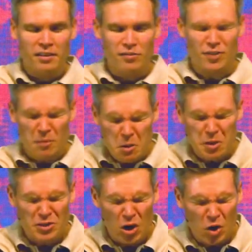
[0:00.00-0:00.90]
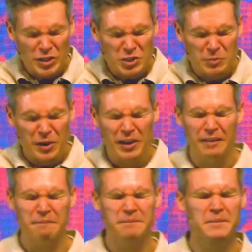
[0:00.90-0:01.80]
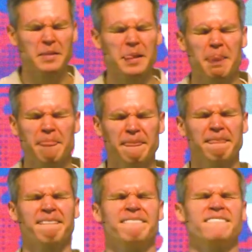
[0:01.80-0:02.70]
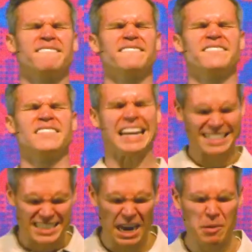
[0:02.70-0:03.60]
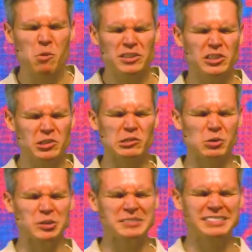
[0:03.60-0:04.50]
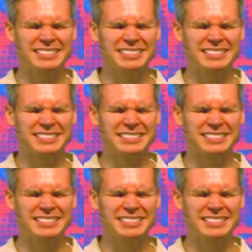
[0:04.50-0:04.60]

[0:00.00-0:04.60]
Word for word: Fill me with your Holy Spirit. And tell me what to do, Lord.